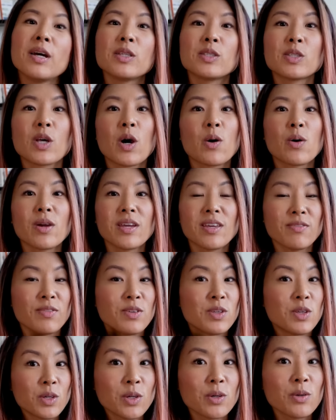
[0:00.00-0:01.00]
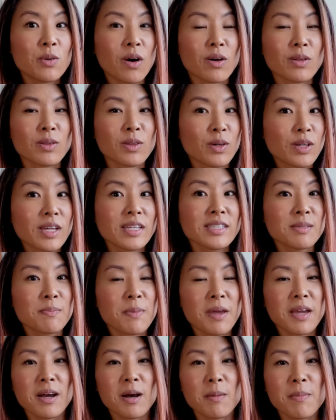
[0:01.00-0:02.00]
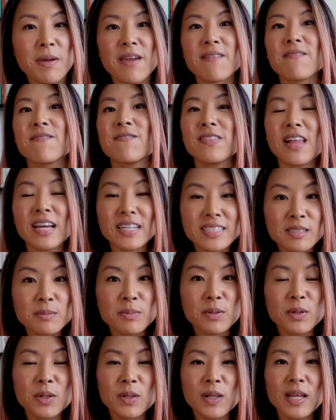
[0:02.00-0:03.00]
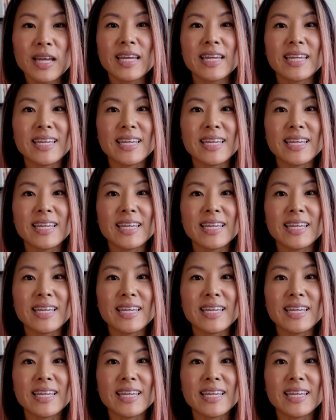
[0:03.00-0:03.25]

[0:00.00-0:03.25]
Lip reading: So if you are looking to pick up a flexible,